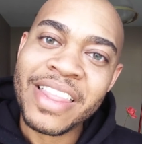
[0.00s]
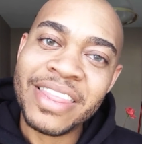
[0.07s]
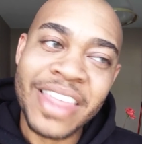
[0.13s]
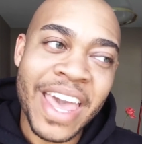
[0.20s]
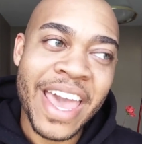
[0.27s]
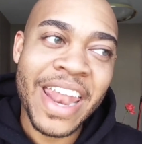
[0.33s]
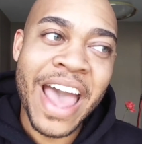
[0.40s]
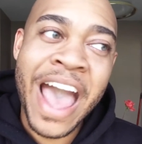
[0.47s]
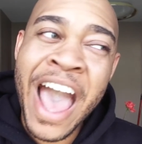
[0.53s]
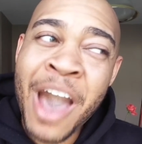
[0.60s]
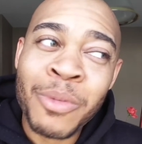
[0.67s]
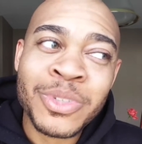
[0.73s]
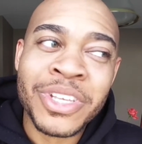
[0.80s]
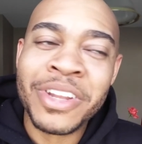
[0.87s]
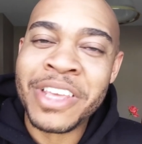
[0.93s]
that I
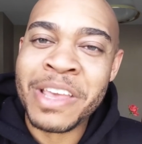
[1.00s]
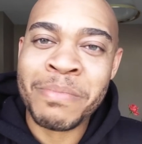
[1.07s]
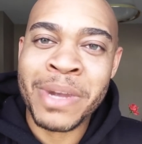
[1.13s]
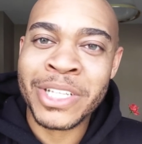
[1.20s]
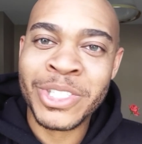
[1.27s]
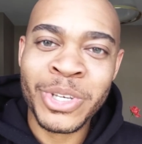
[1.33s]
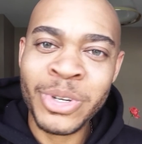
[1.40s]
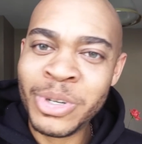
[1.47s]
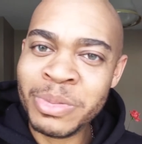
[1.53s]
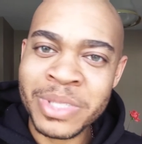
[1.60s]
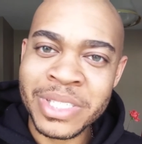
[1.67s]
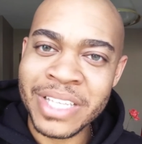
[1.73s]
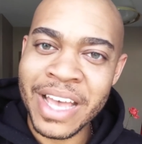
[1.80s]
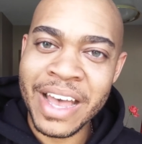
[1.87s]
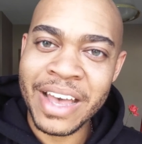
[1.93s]
was going to get my tubes
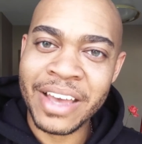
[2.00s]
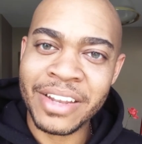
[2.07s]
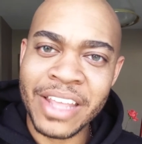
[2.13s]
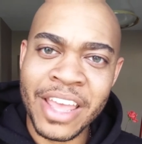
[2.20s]
tied